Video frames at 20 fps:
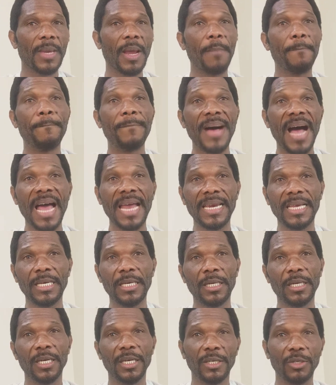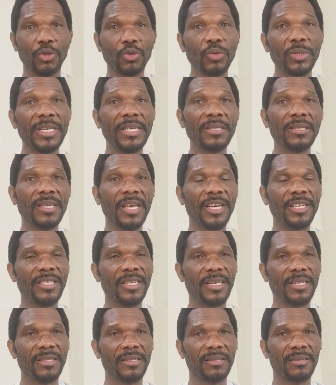money to these
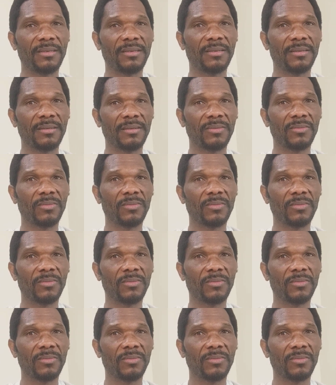agents.